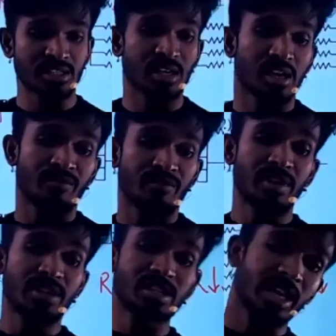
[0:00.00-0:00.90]
Which
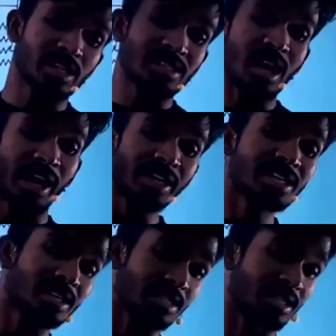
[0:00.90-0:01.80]
connection has the highest
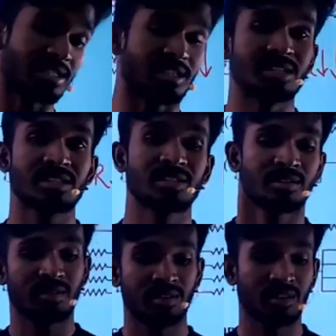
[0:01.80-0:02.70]
resistance?
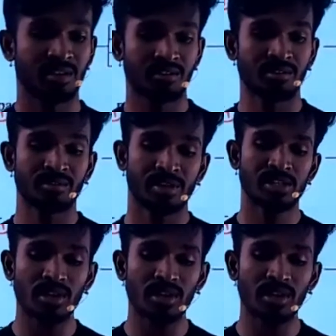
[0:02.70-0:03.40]
Which one?